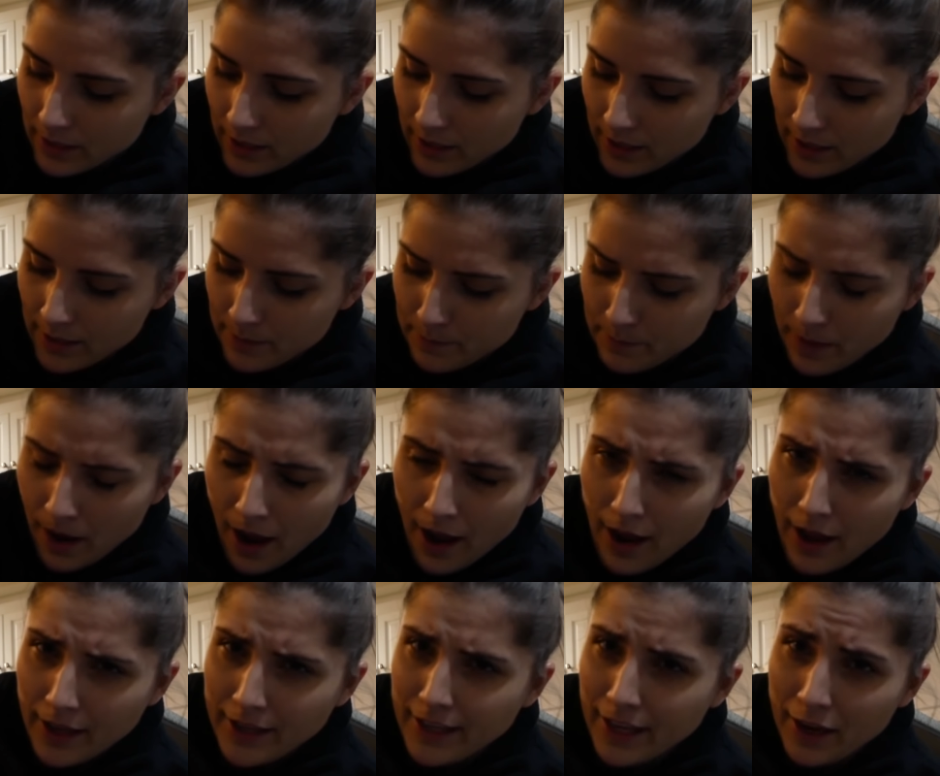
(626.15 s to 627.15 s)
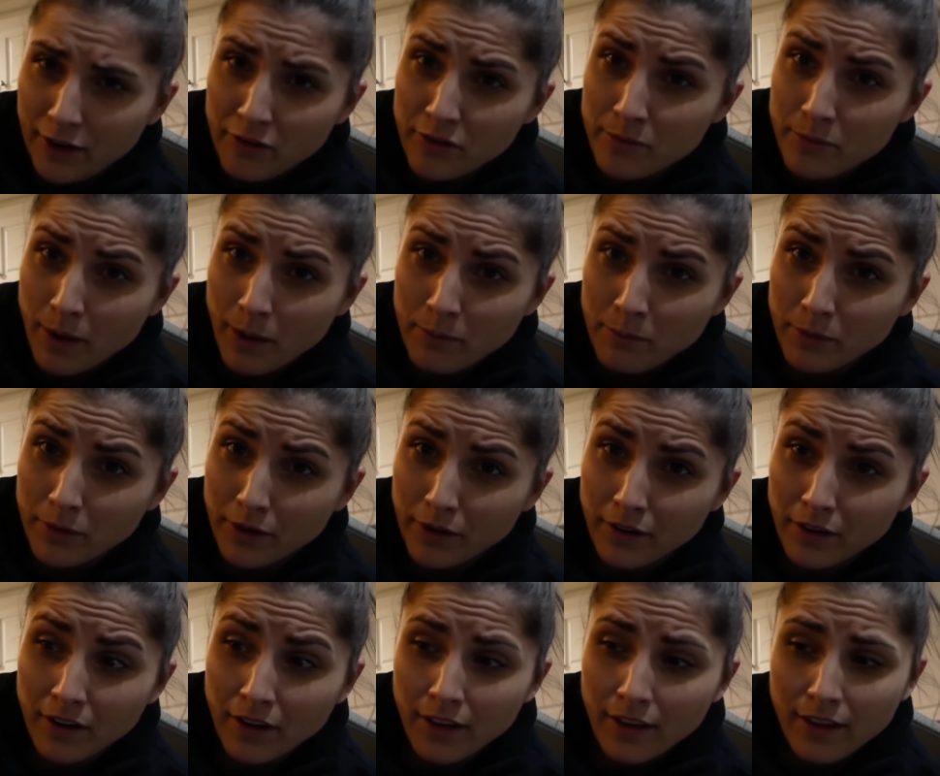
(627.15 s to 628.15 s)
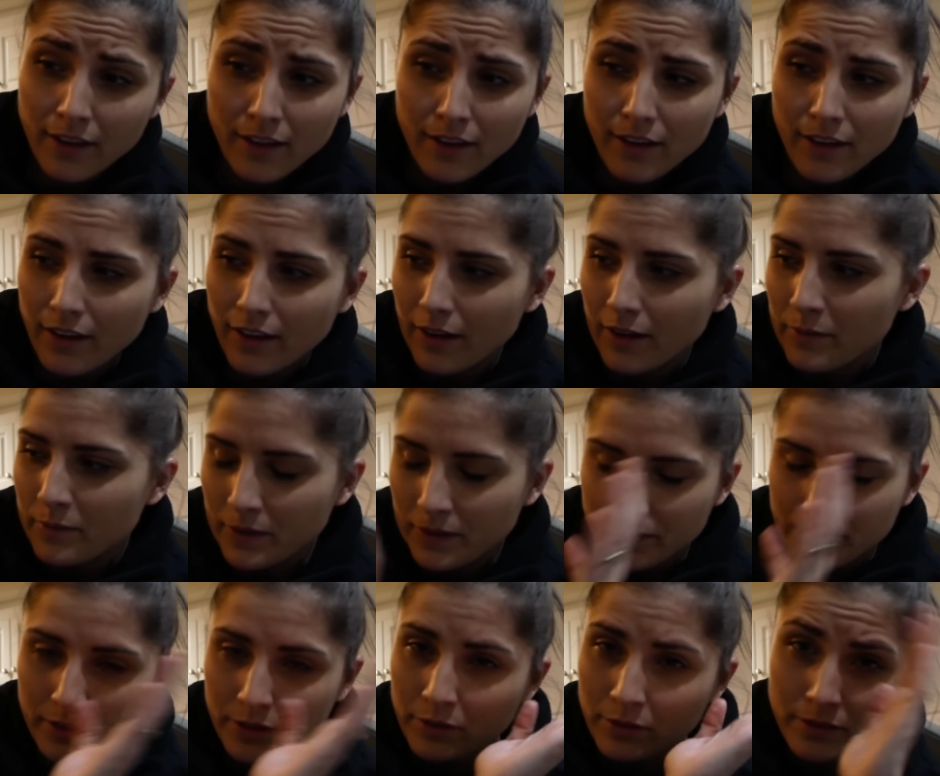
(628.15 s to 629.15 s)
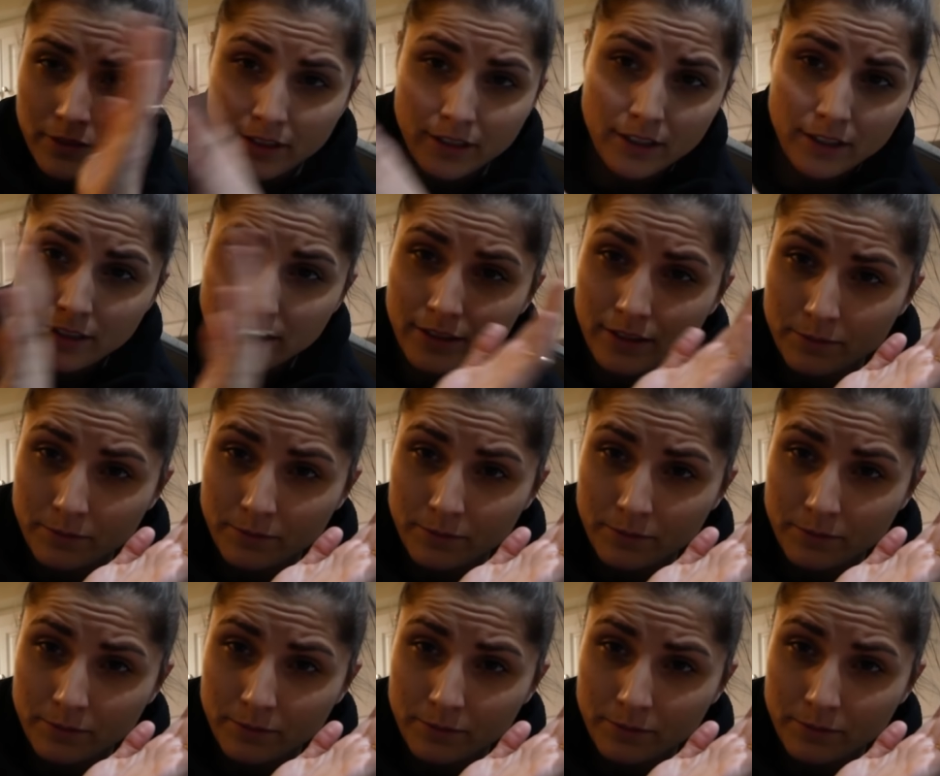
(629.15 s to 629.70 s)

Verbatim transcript: Um, I can't remember I'm gonna have to go look at it.